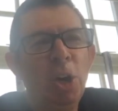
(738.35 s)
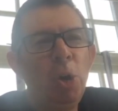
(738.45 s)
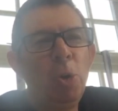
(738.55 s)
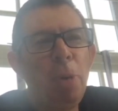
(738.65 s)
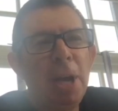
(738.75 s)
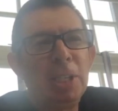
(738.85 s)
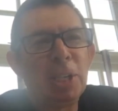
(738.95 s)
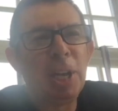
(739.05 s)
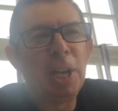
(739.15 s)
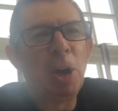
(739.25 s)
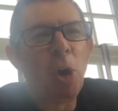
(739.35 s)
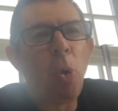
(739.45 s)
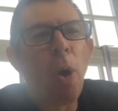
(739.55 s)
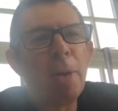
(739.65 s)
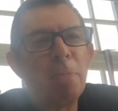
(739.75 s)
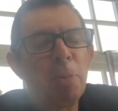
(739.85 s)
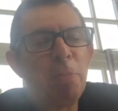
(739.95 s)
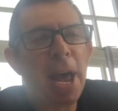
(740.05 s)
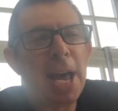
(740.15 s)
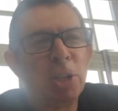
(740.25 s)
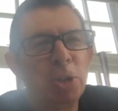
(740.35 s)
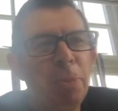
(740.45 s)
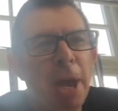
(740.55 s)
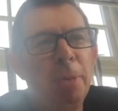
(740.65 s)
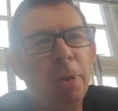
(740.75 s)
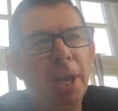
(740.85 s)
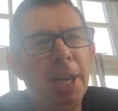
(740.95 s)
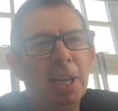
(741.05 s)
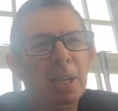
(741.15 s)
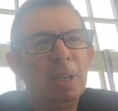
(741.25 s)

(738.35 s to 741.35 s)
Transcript: who are basically quite prepared to maybe